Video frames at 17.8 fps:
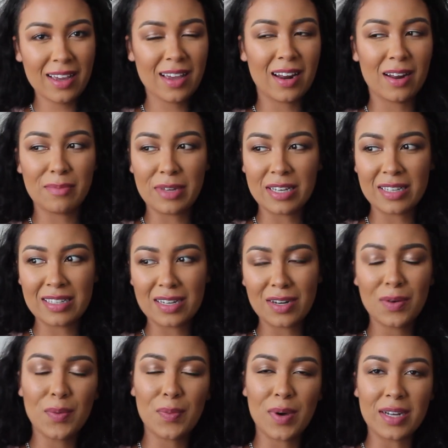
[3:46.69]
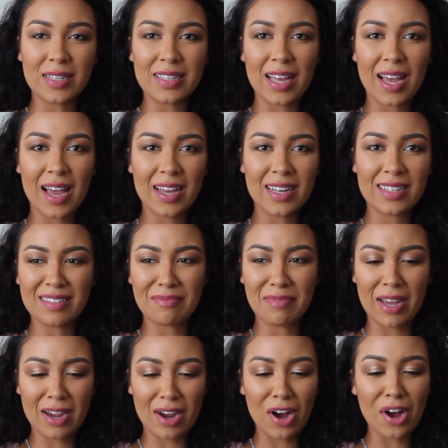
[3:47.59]
And I'm like, I don't want that in
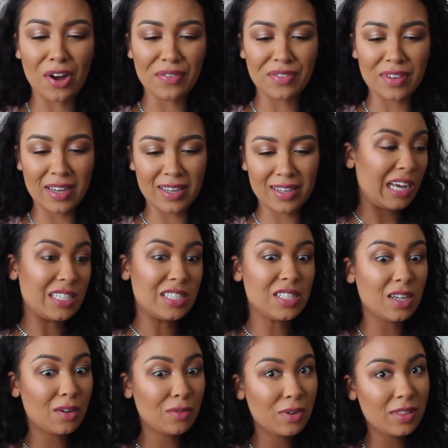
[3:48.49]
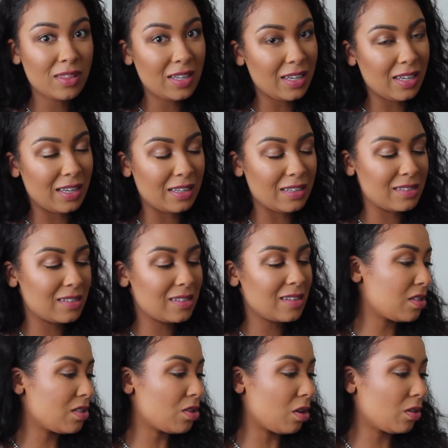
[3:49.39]
my coffee. I stuck with these,
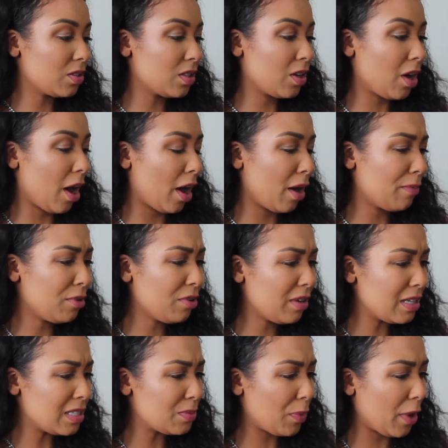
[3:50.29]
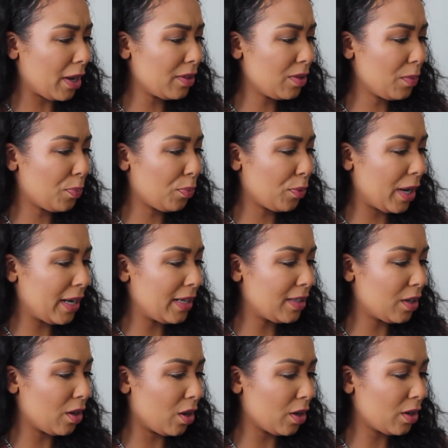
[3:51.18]
the salted caramel. It's by the
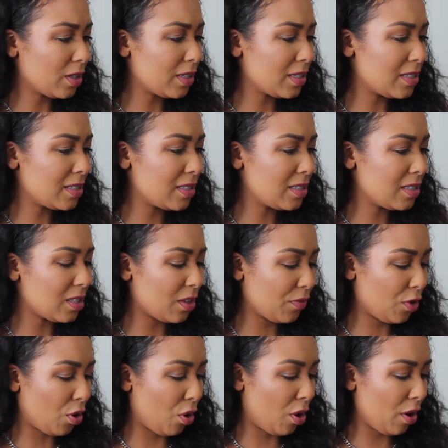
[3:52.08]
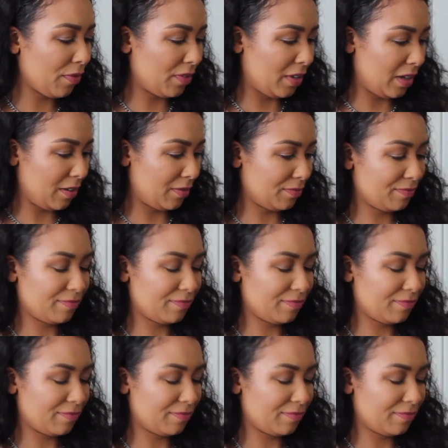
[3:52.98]
brand The Artisans of Coffee.